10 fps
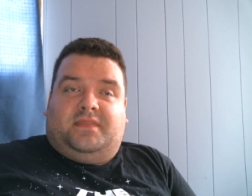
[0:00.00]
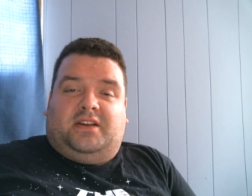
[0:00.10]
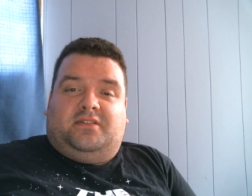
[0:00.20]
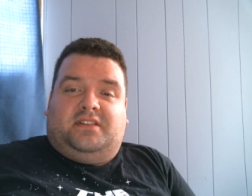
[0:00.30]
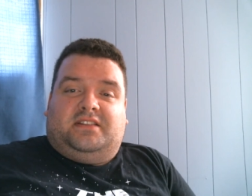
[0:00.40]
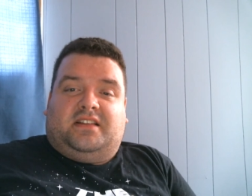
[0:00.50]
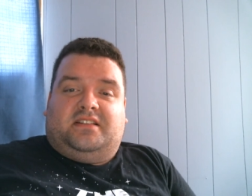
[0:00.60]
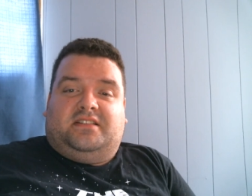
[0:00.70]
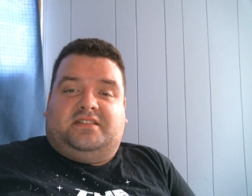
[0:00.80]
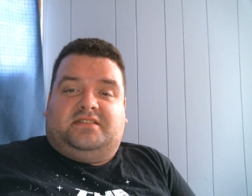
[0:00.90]
I don't think
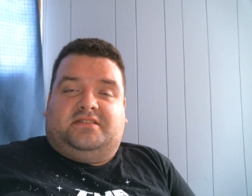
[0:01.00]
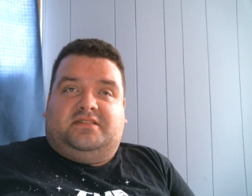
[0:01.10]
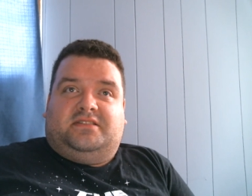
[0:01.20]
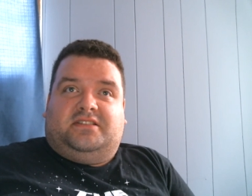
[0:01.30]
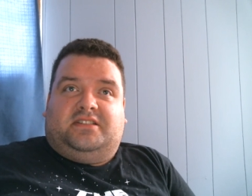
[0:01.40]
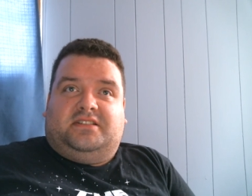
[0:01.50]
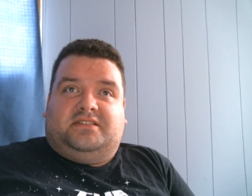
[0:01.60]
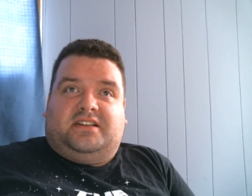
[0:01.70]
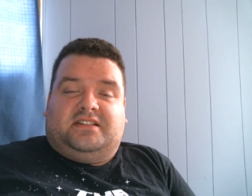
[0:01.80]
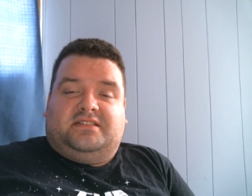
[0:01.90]
that this, the
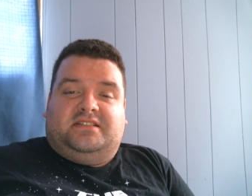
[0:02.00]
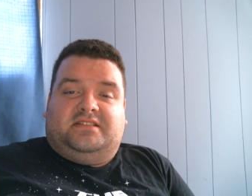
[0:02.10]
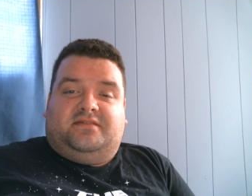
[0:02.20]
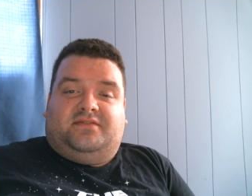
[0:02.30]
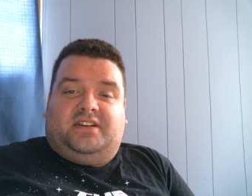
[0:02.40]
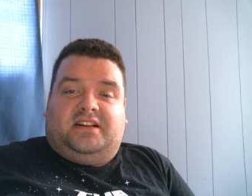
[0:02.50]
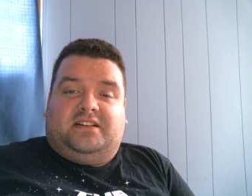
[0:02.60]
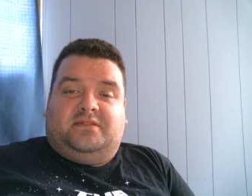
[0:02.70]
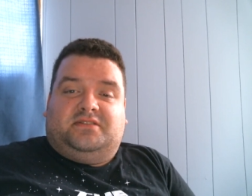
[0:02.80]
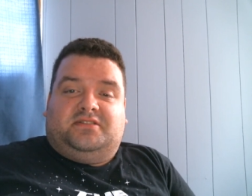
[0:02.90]
second season
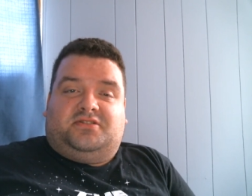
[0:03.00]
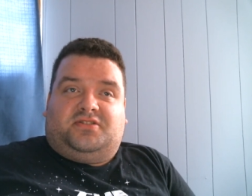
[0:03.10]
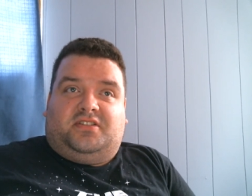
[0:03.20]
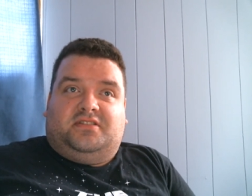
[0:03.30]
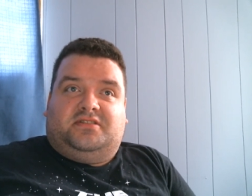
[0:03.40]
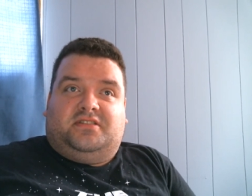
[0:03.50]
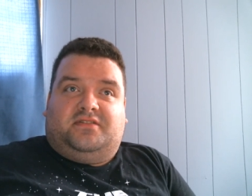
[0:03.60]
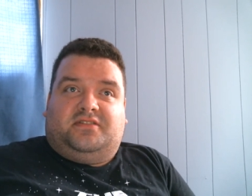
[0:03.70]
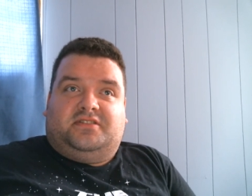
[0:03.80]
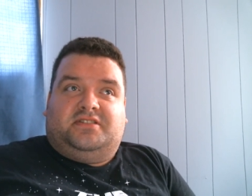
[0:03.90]
finale was as strong as the
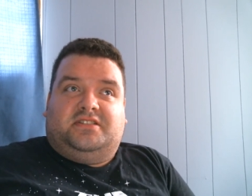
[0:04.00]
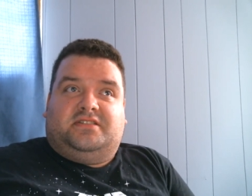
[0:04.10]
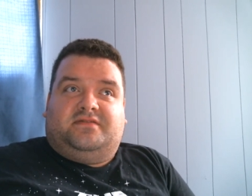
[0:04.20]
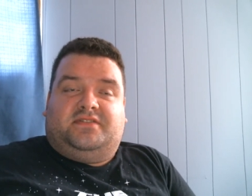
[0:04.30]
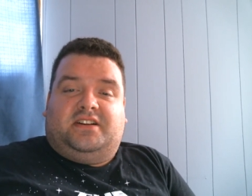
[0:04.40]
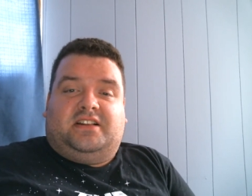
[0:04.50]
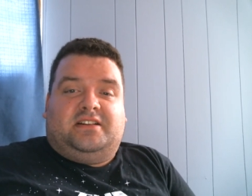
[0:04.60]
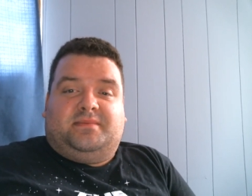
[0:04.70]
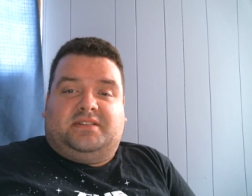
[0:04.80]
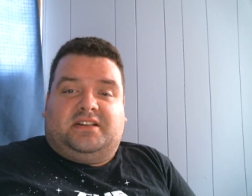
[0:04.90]
first season finale,
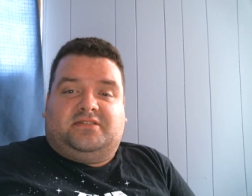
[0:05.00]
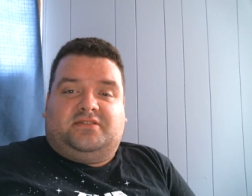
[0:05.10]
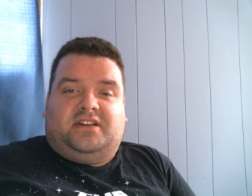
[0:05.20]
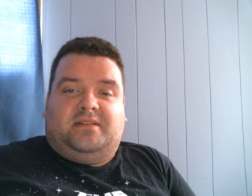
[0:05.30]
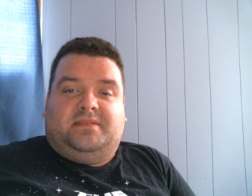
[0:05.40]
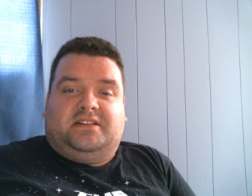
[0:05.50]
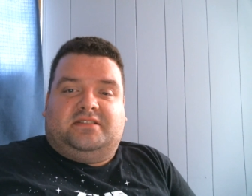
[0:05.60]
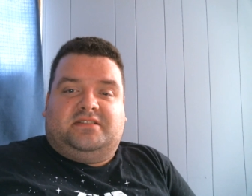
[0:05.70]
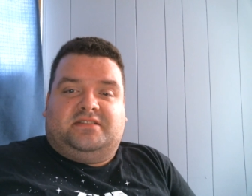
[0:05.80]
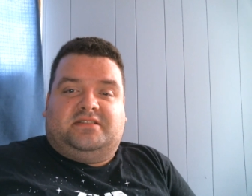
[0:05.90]
but that's okay
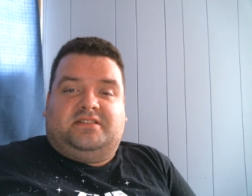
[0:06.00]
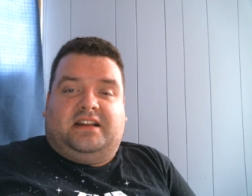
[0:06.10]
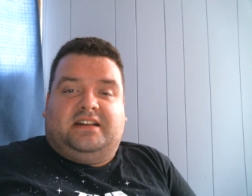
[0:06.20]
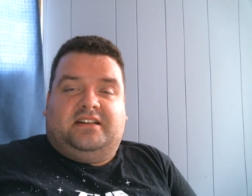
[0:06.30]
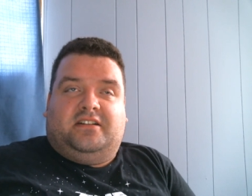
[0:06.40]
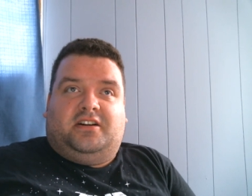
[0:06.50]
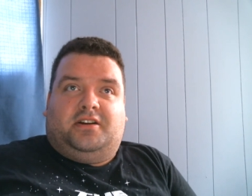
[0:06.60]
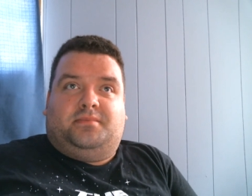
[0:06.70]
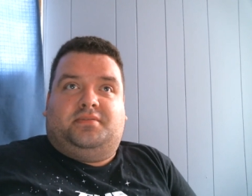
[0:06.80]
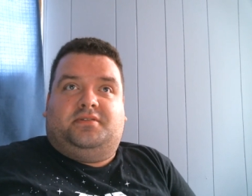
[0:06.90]
because it's setting
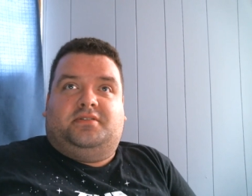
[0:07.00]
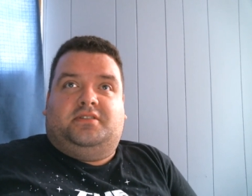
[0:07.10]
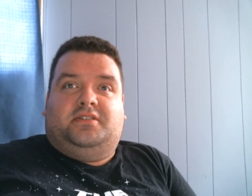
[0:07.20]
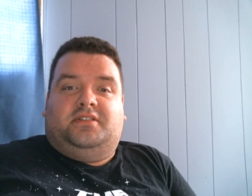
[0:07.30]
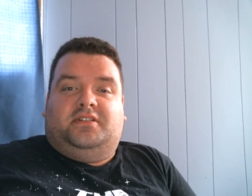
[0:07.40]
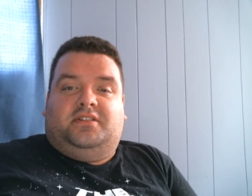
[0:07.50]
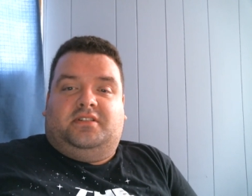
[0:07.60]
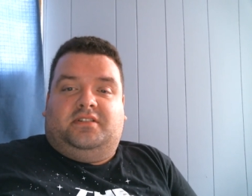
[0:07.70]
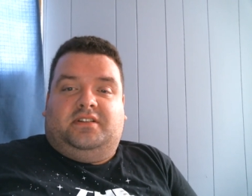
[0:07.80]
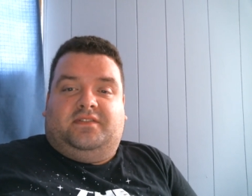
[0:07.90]
up
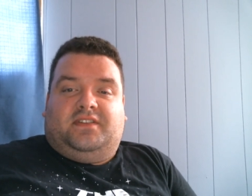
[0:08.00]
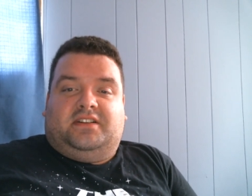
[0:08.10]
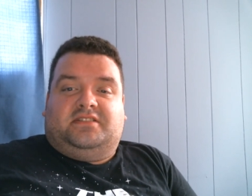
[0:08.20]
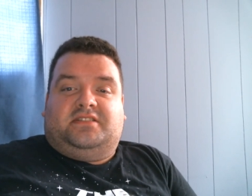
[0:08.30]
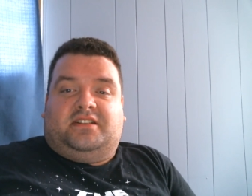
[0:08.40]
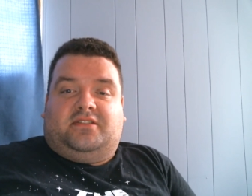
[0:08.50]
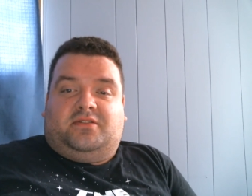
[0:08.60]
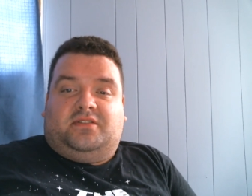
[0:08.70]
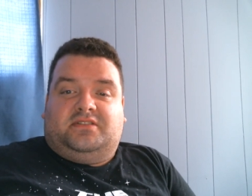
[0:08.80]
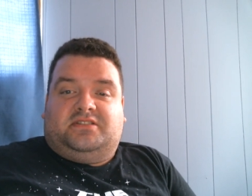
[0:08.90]
the events that are
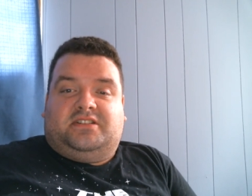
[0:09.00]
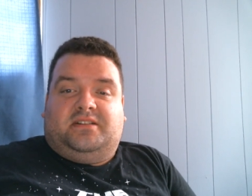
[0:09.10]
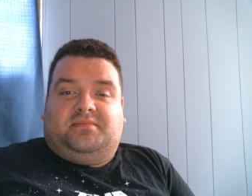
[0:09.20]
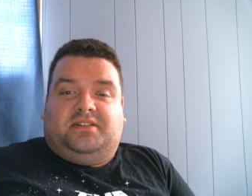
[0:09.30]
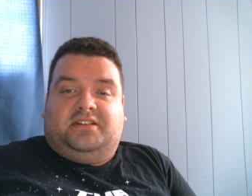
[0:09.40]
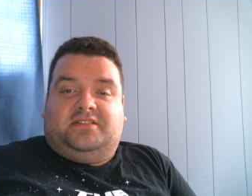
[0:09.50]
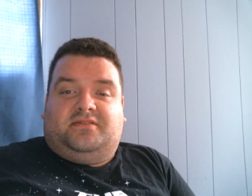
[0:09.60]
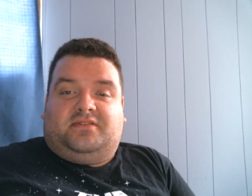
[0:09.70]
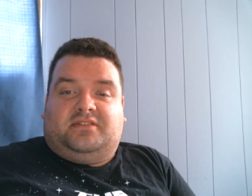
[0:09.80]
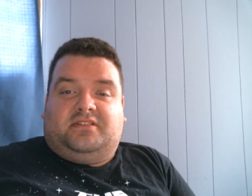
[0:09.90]
going to take place
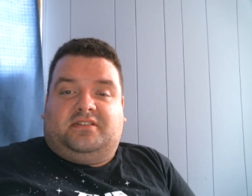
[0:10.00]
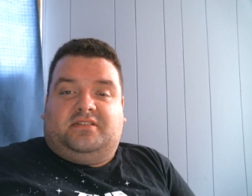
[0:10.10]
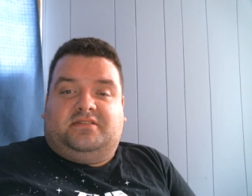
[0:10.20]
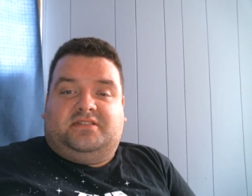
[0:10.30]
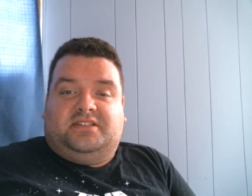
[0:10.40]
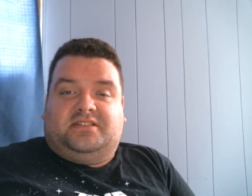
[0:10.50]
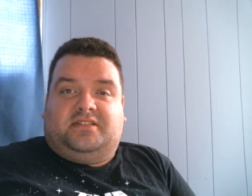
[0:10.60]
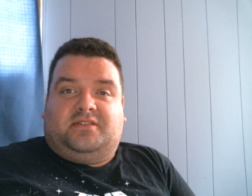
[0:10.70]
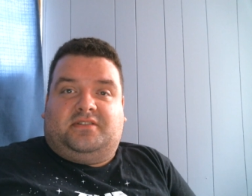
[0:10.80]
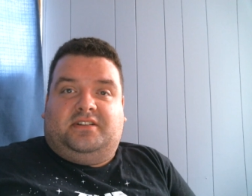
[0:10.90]
for season
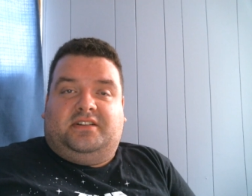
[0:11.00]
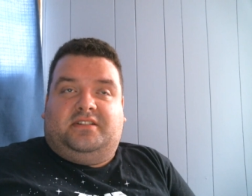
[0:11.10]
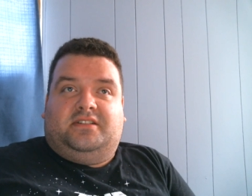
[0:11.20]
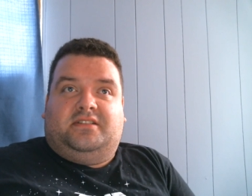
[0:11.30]
three